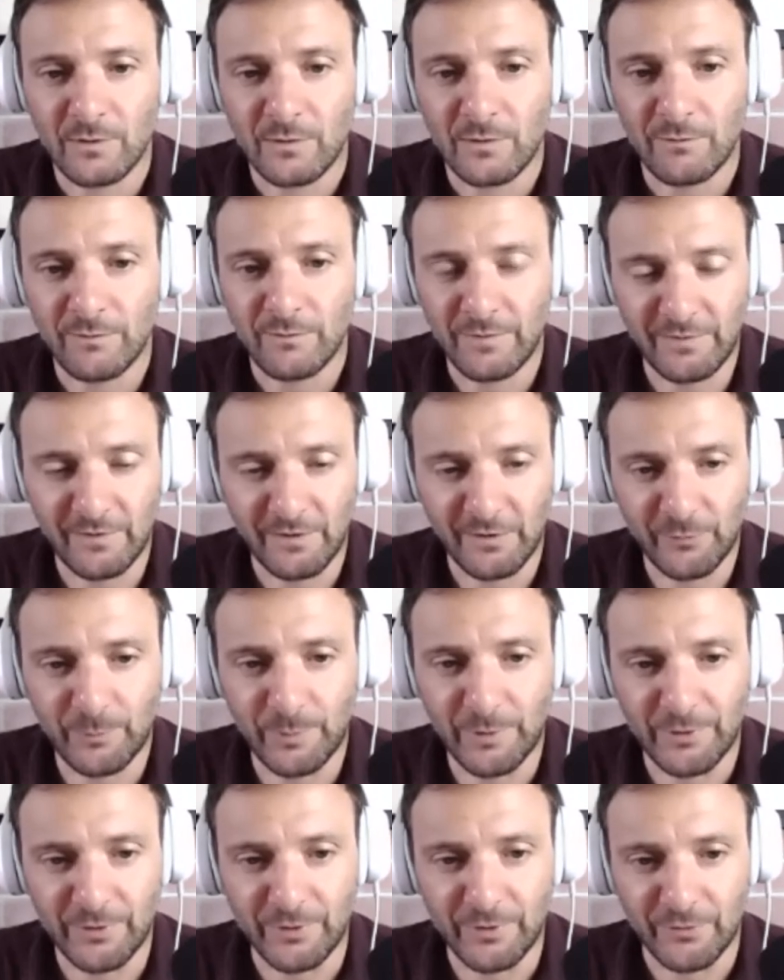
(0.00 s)
this
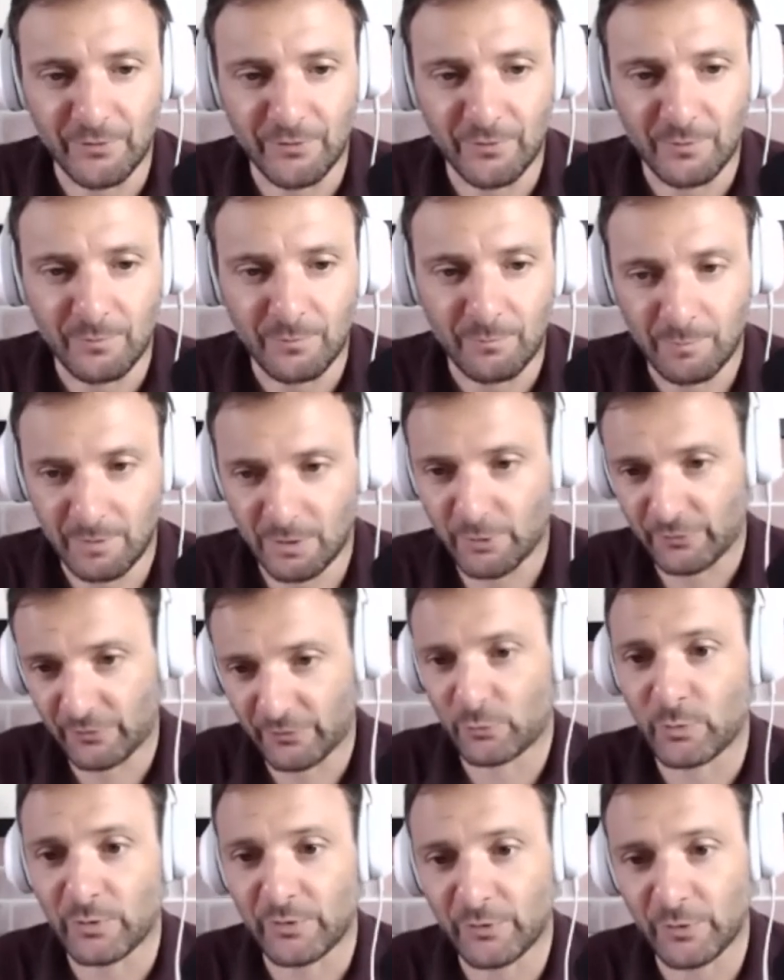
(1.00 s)
experience because
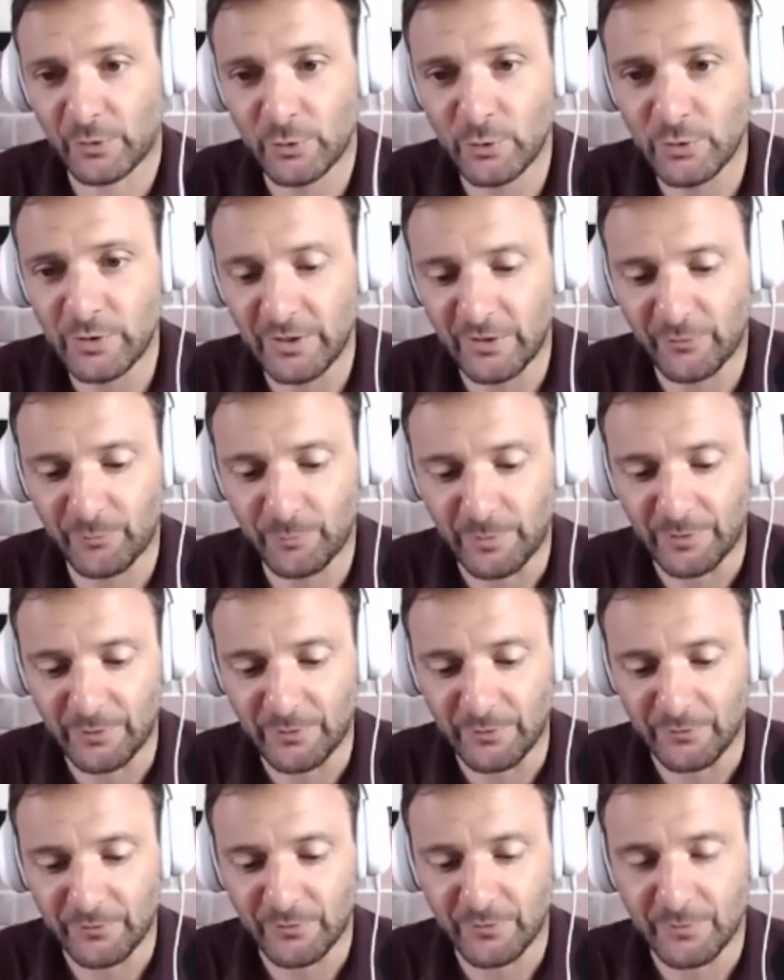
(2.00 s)
it was a good
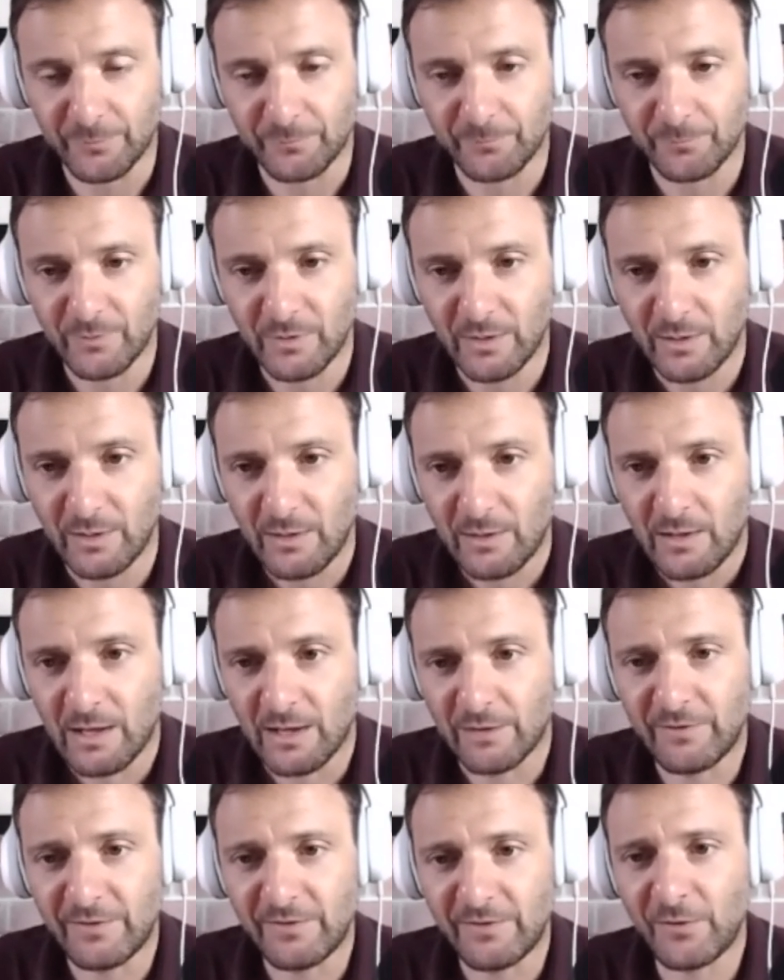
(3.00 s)
experience.
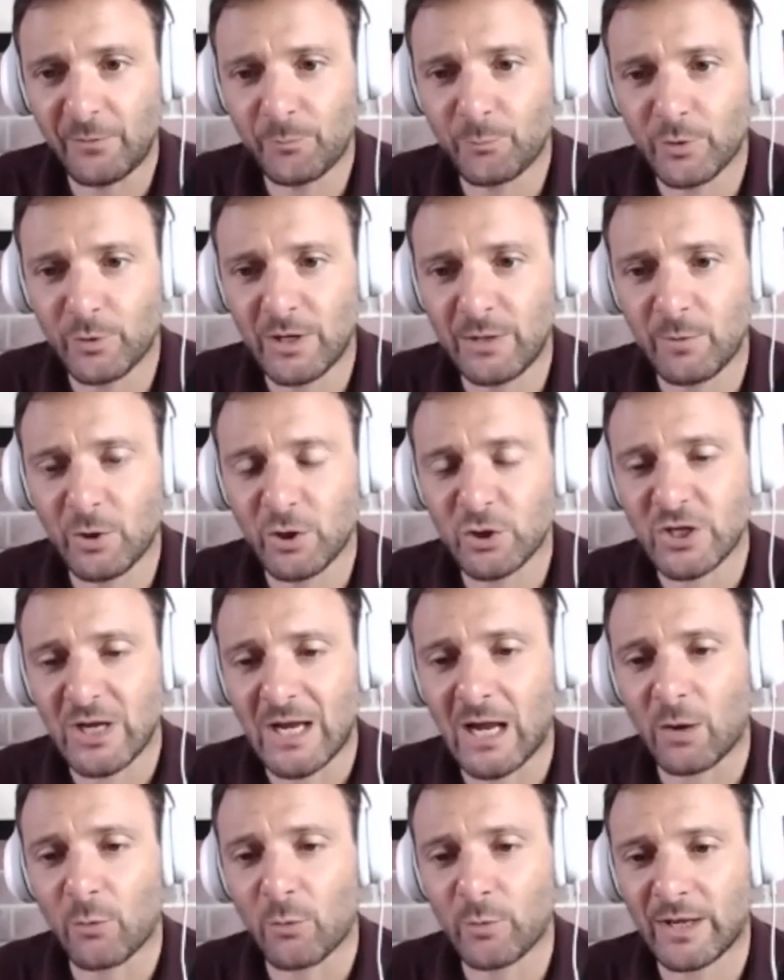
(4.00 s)
And this is pretty much
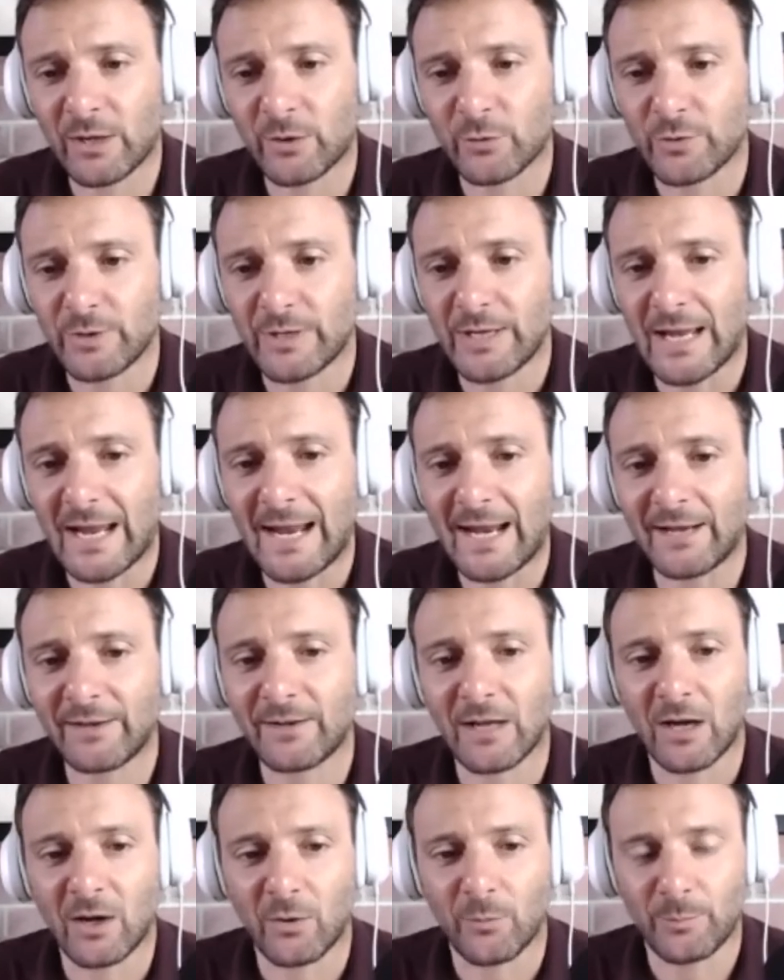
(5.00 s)
how we create
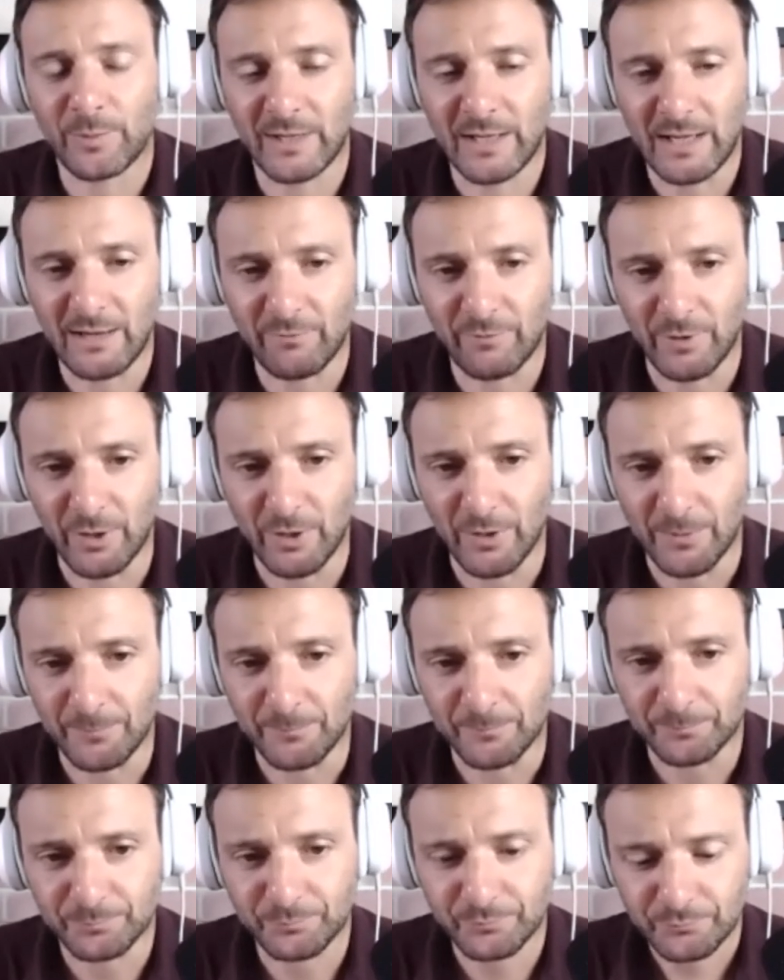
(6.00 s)
our behavior.
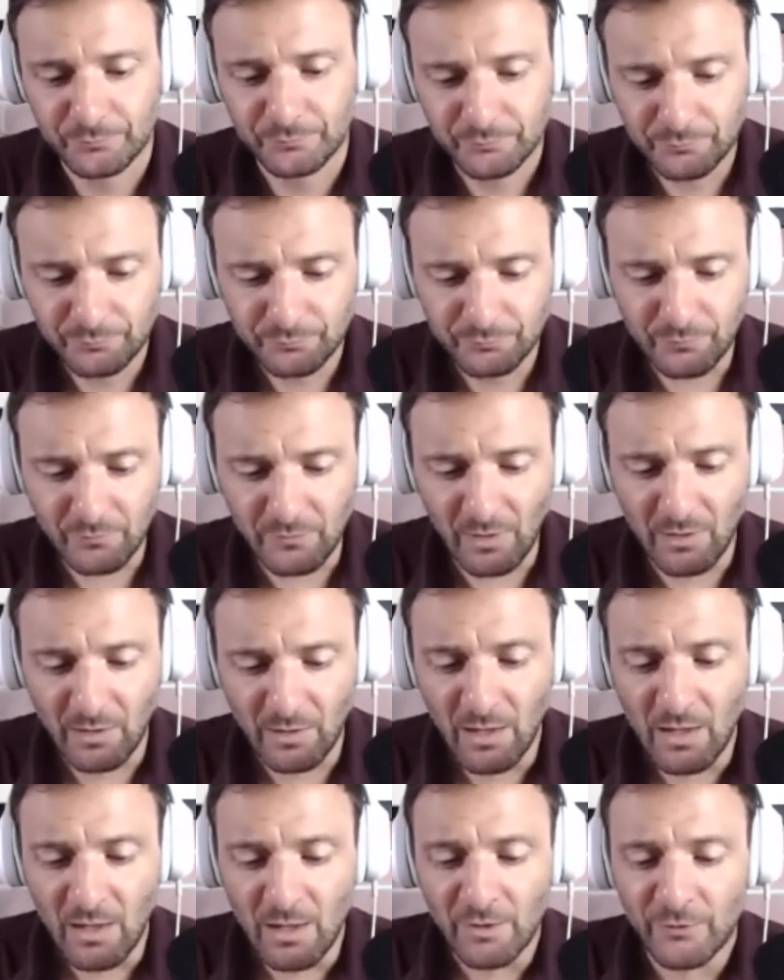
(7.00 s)

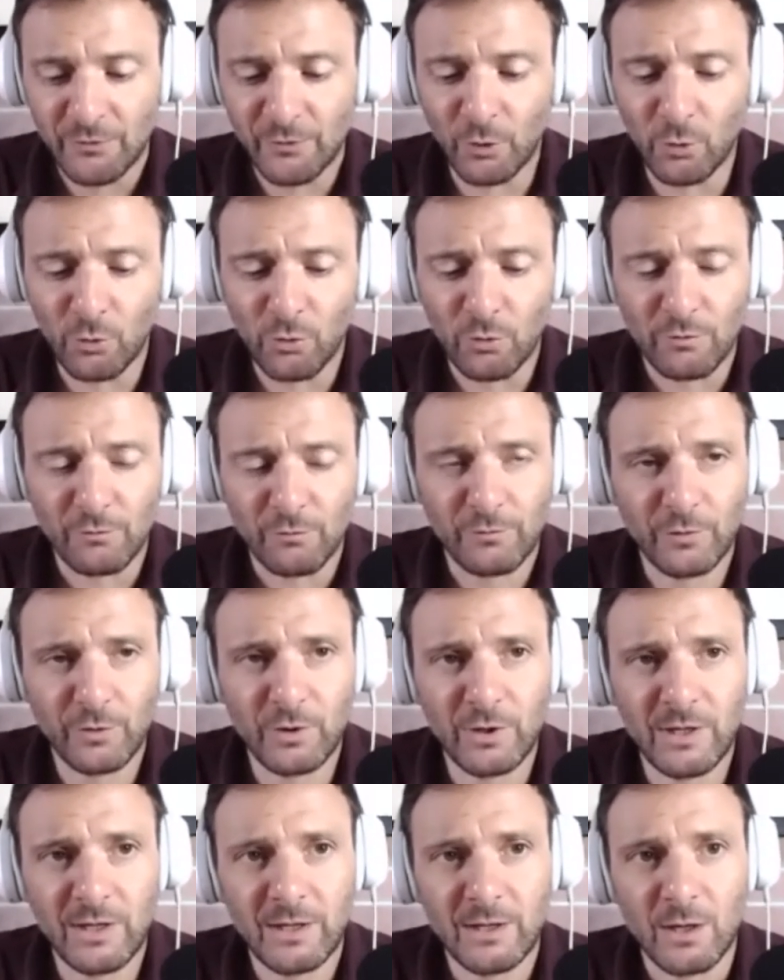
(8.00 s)
So
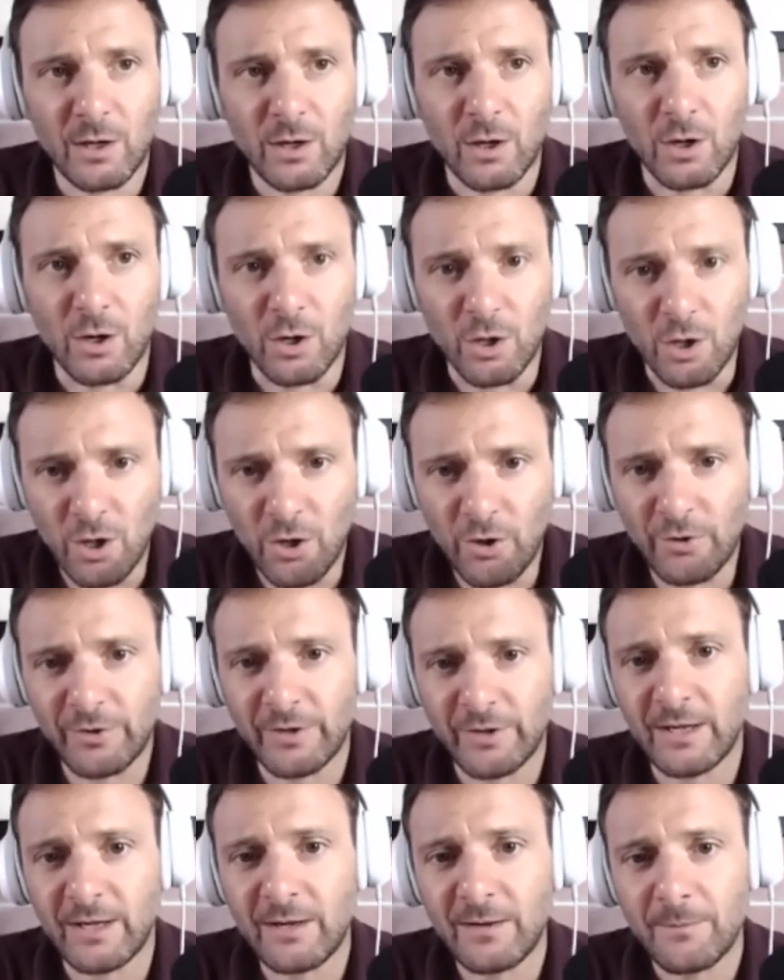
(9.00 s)
the
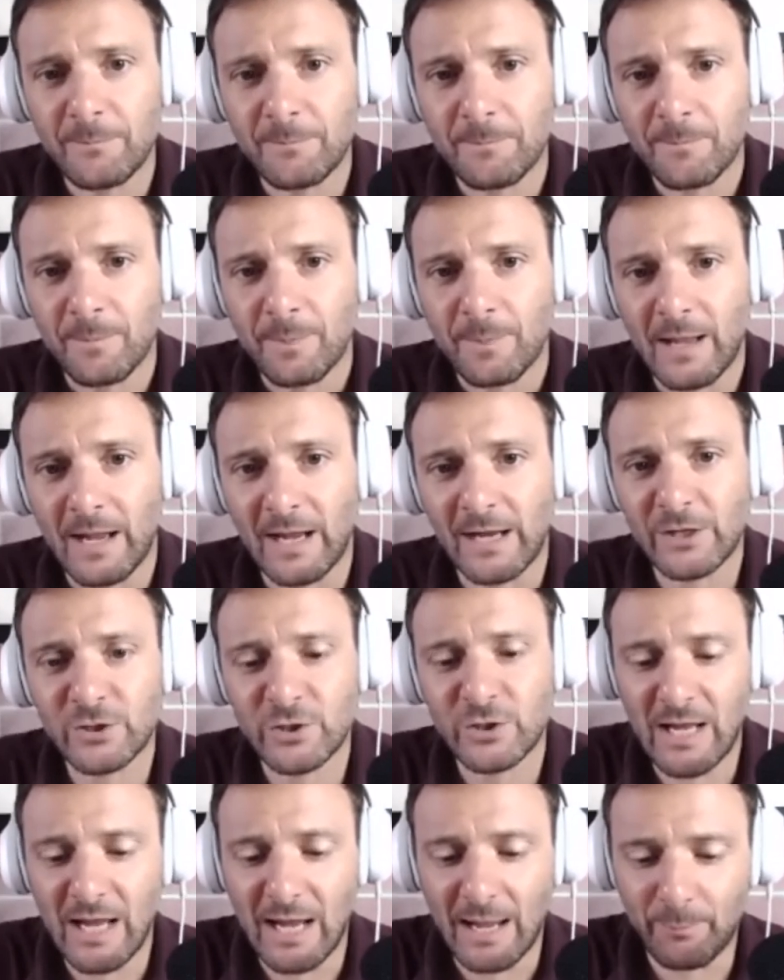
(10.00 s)
learning
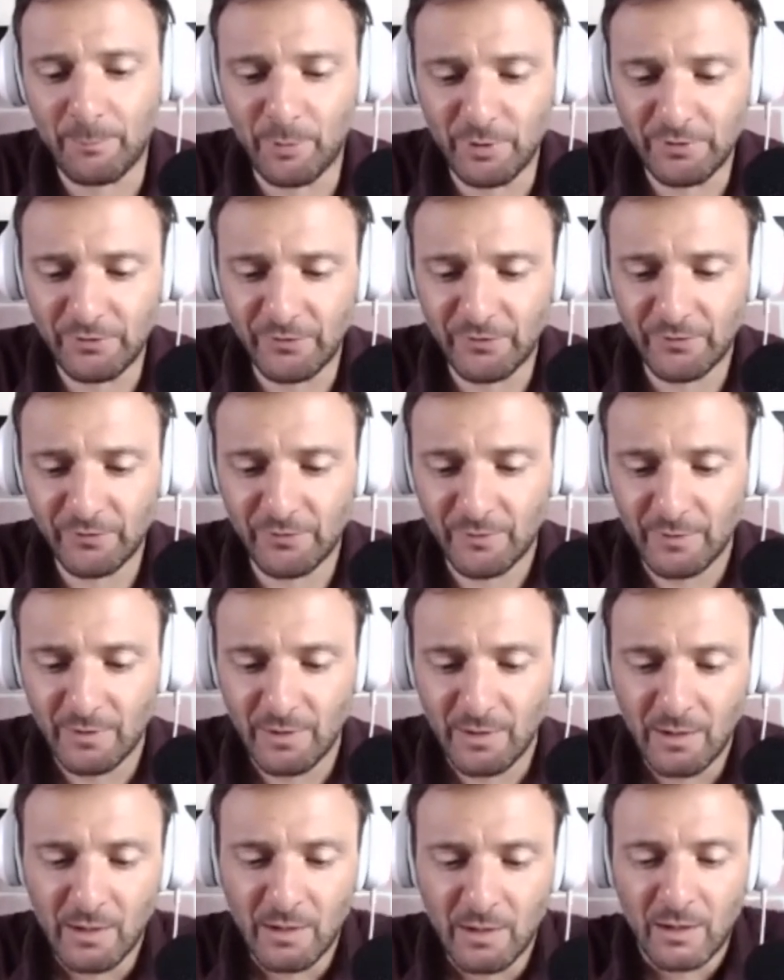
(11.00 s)
actually happens
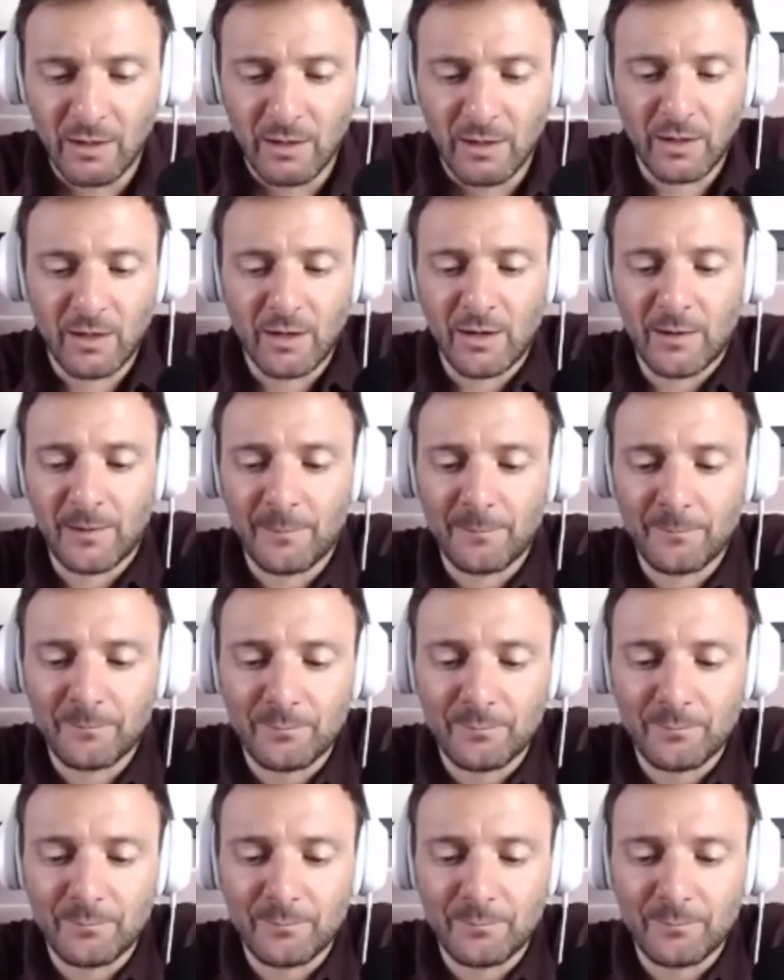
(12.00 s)
when